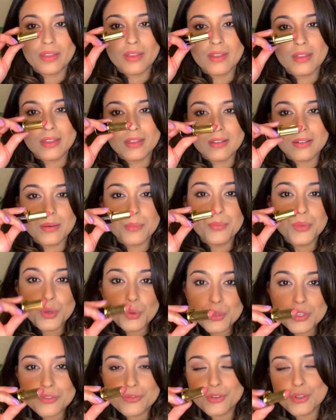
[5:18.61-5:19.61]
the
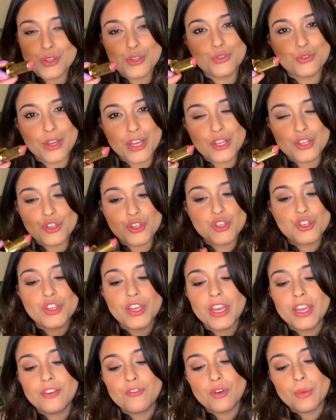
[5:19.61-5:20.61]
Beautiful Stranger
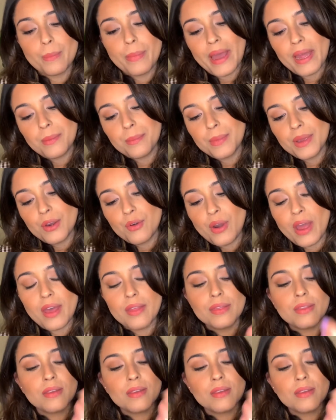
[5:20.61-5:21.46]
shade from Pat McGrath.